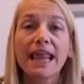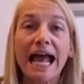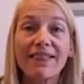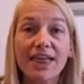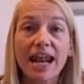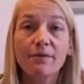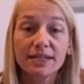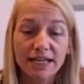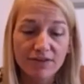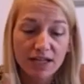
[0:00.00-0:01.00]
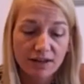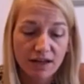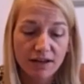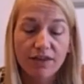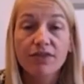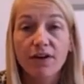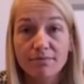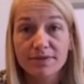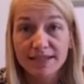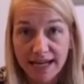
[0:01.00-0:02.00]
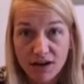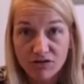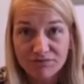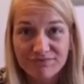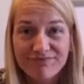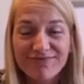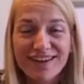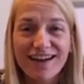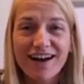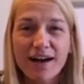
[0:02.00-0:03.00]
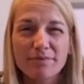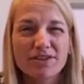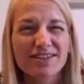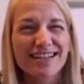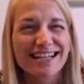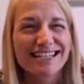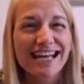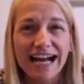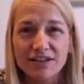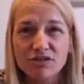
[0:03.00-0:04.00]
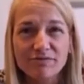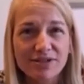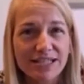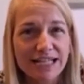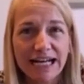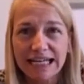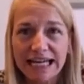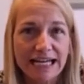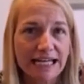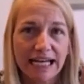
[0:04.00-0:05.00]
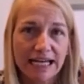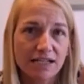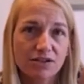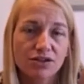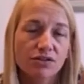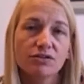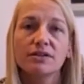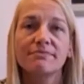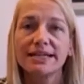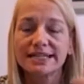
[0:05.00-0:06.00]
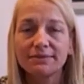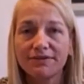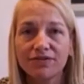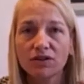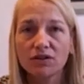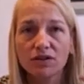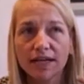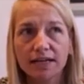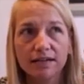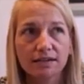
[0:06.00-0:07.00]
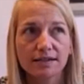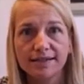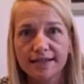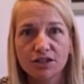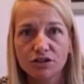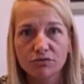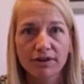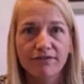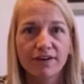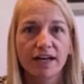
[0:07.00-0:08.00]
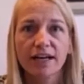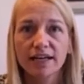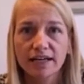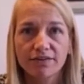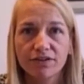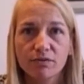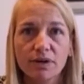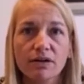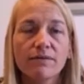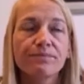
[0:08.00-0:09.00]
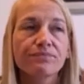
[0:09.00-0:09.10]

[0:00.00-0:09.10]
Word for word: And then I would give it the thumbs down. Um, there's a lot of techno music I can't handle. It makes me feel like seizurific, if you will.